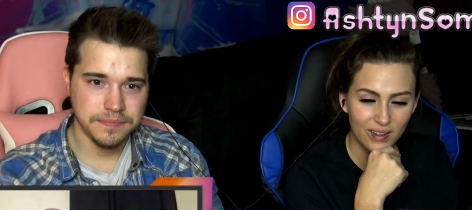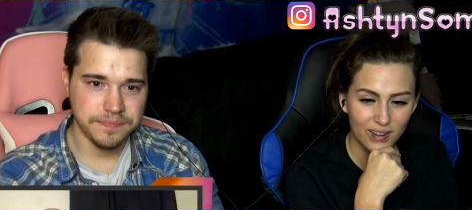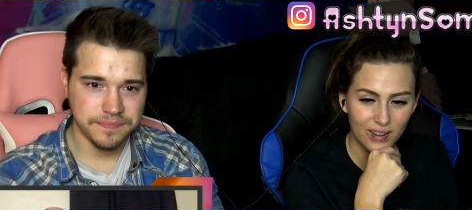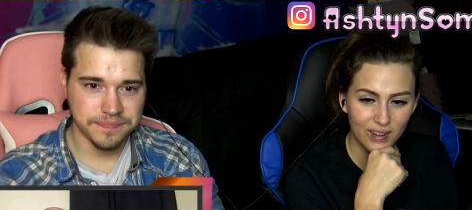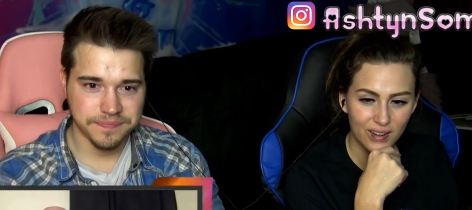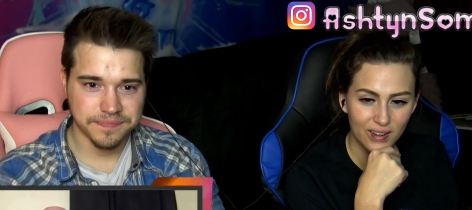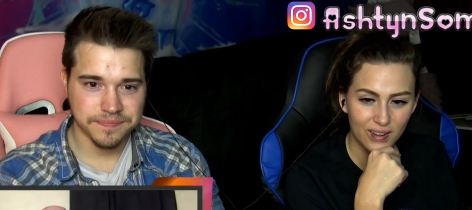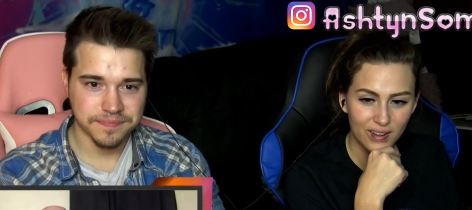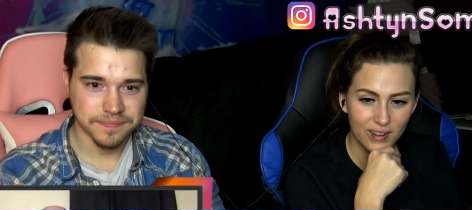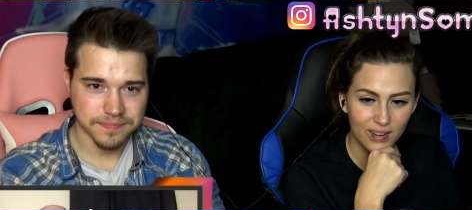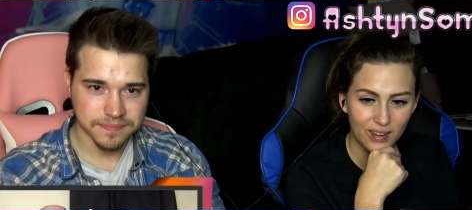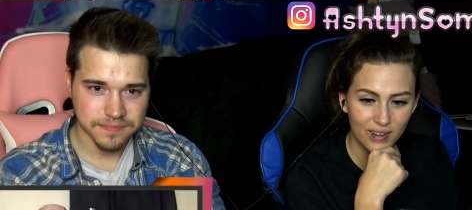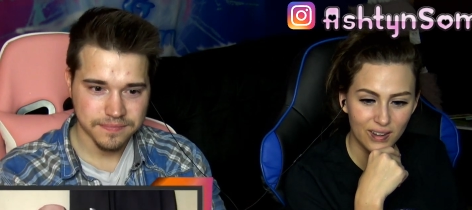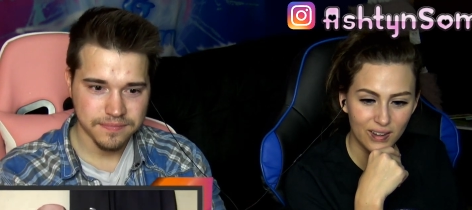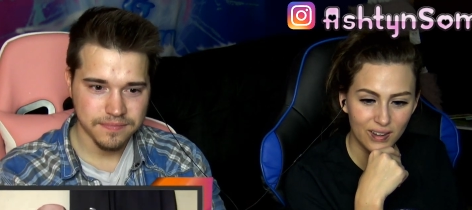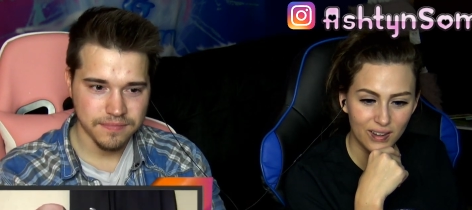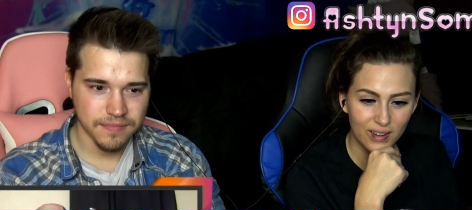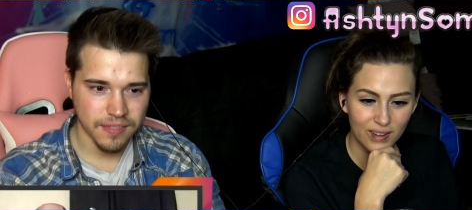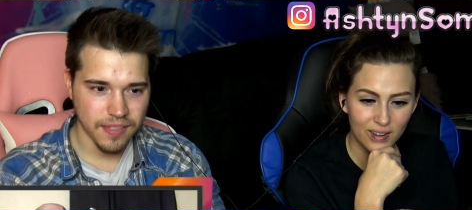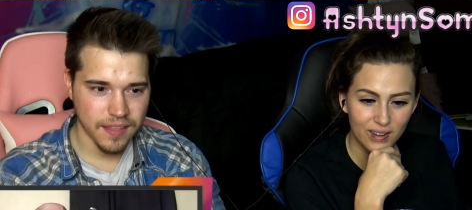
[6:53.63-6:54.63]

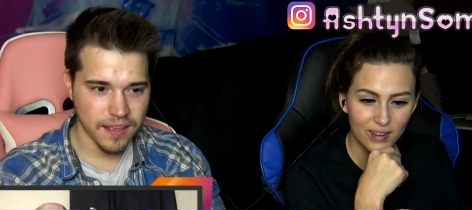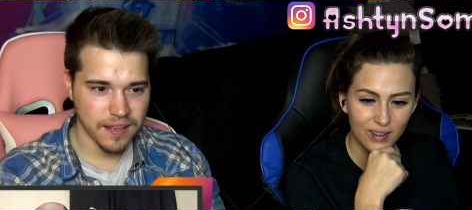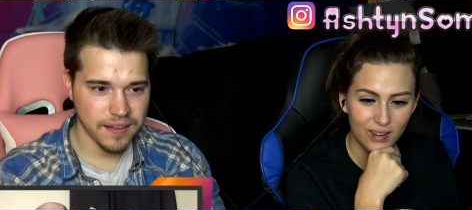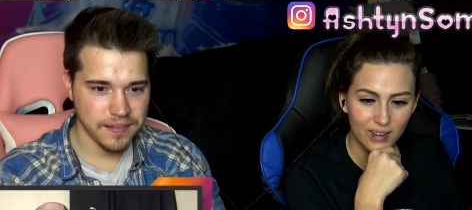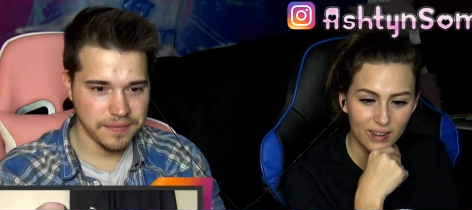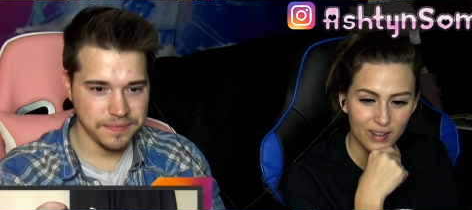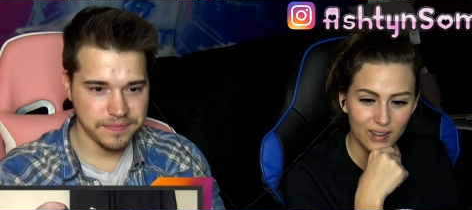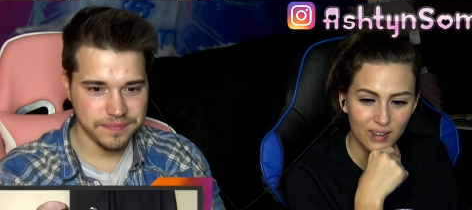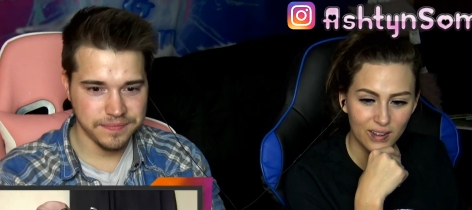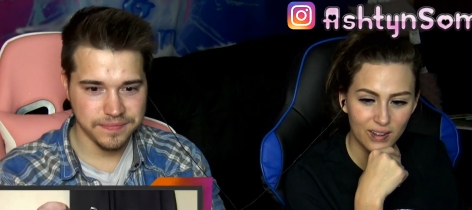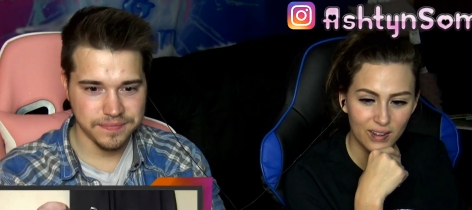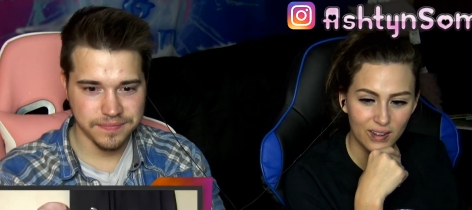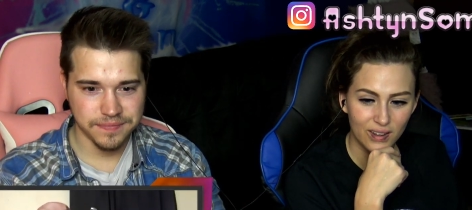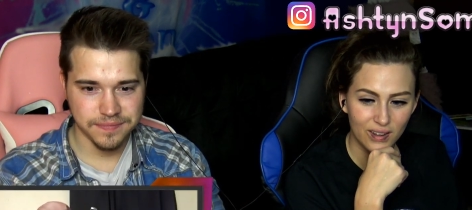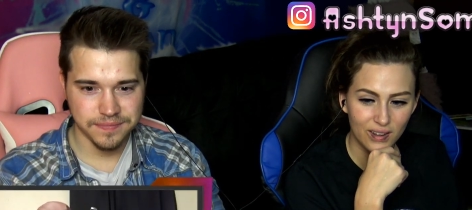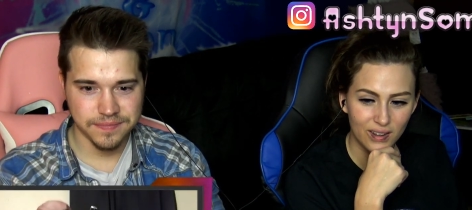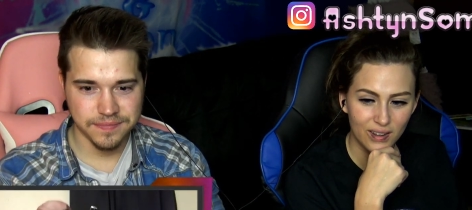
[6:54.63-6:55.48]
[no speech]